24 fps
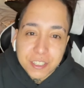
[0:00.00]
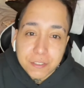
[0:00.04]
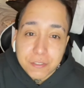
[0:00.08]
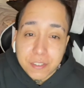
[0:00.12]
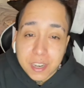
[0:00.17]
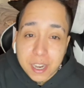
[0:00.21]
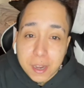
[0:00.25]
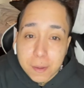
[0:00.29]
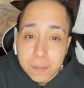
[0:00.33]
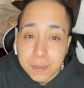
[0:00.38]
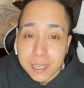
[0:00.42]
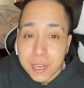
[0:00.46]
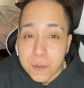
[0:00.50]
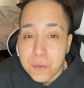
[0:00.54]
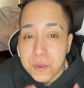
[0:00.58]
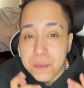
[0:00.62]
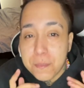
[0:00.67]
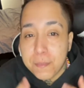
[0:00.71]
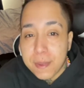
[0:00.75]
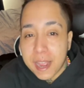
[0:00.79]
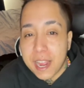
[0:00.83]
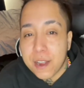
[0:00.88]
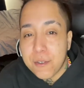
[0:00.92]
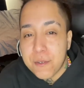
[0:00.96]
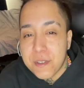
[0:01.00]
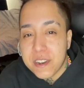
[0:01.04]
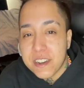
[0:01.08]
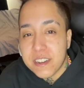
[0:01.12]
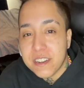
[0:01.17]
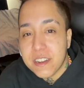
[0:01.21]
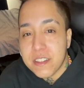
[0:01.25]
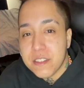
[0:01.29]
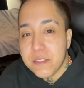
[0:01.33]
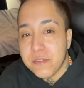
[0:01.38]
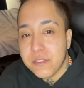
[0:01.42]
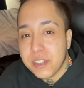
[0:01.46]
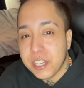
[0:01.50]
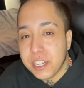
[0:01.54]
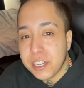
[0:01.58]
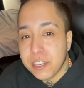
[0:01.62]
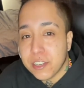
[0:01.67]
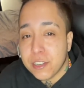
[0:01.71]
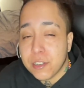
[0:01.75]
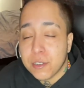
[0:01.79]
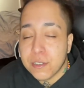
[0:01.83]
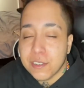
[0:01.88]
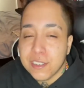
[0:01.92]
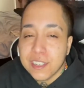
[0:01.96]
family? And we back with another
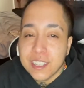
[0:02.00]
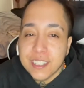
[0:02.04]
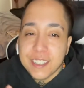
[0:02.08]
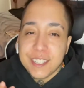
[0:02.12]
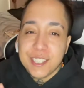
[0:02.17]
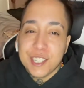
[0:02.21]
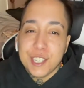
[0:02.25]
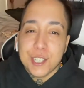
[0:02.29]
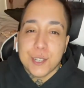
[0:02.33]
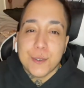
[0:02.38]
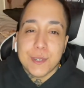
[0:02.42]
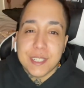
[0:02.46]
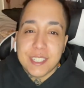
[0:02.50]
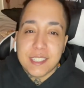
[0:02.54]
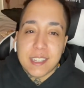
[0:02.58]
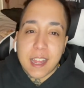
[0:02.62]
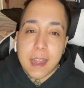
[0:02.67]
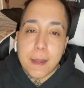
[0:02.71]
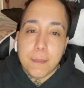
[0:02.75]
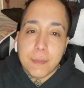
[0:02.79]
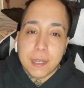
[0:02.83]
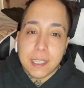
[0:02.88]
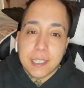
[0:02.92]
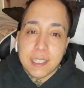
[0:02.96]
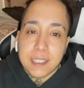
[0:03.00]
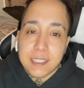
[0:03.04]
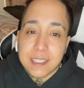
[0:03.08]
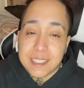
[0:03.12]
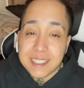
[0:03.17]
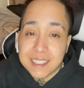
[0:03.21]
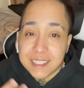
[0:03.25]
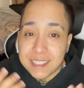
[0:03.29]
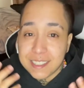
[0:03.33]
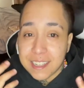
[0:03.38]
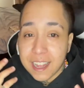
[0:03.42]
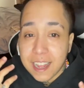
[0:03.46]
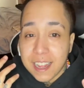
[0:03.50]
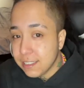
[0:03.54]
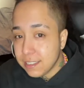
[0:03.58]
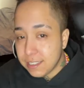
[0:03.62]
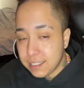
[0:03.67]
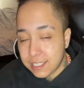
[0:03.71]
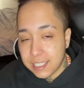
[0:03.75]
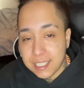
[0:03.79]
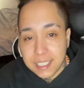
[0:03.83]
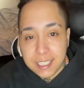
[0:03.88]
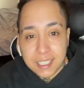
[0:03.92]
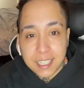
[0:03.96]
video. You know what time it is. It's
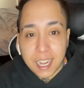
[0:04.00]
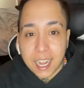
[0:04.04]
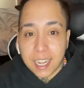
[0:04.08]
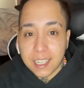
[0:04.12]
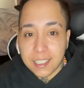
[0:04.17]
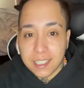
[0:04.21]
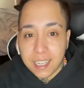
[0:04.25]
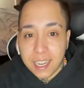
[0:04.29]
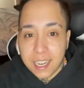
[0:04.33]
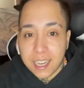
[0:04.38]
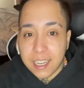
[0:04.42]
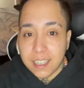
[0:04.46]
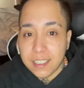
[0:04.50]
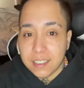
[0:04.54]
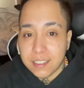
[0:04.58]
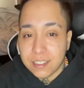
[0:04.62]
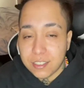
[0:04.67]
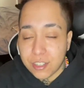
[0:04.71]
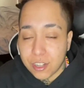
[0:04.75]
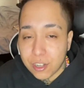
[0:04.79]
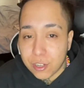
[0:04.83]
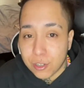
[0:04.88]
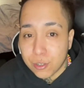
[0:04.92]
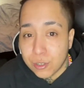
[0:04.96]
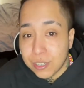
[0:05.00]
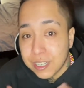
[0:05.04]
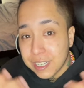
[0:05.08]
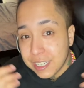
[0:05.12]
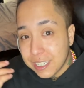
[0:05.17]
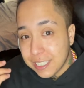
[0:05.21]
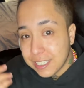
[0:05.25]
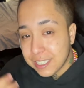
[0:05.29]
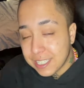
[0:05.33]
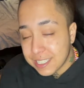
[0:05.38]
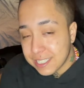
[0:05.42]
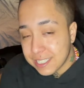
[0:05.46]
Tshot day. So let's